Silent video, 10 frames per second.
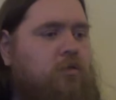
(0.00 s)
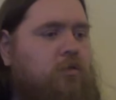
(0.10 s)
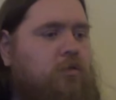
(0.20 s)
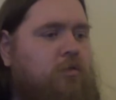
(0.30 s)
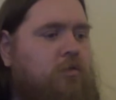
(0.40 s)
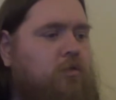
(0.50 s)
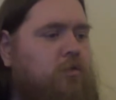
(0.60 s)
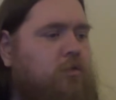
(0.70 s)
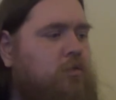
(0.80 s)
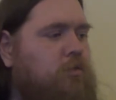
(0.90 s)

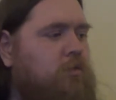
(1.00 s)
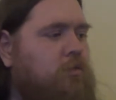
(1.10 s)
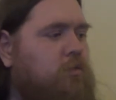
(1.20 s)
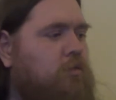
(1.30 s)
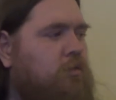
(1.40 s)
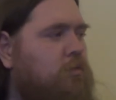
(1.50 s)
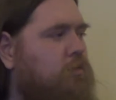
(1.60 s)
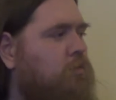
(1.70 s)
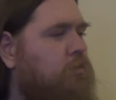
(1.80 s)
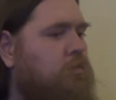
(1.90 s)

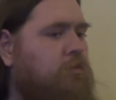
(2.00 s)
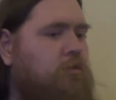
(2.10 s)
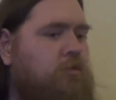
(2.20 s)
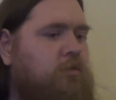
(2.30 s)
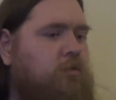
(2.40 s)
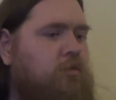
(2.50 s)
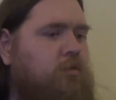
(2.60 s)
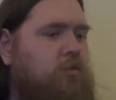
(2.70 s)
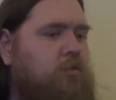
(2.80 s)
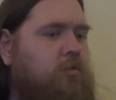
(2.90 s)

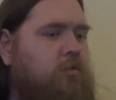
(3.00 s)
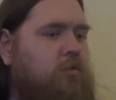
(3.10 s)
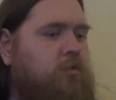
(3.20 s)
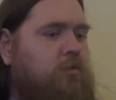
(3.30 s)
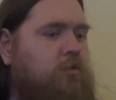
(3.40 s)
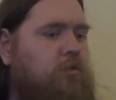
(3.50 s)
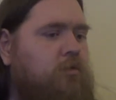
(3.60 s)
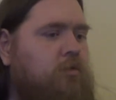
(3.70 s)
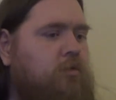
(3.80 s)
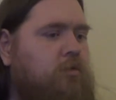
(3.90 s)

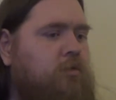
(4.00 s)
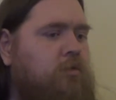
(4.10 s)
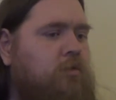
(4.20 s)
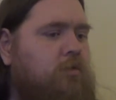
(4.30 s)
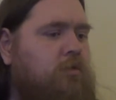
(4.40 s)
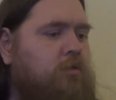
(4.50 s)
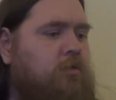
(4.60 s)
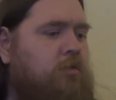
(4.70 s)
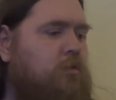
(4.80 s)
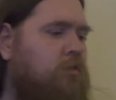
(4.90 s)

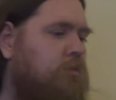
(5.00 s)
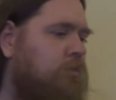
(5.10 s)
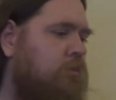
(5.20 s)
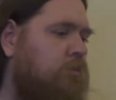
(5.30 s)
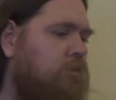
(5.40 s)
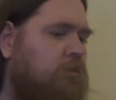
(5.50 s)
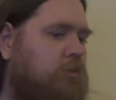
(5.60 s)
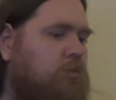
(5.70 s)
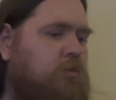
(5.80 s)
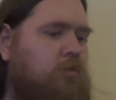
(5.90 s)
Nobody speaks.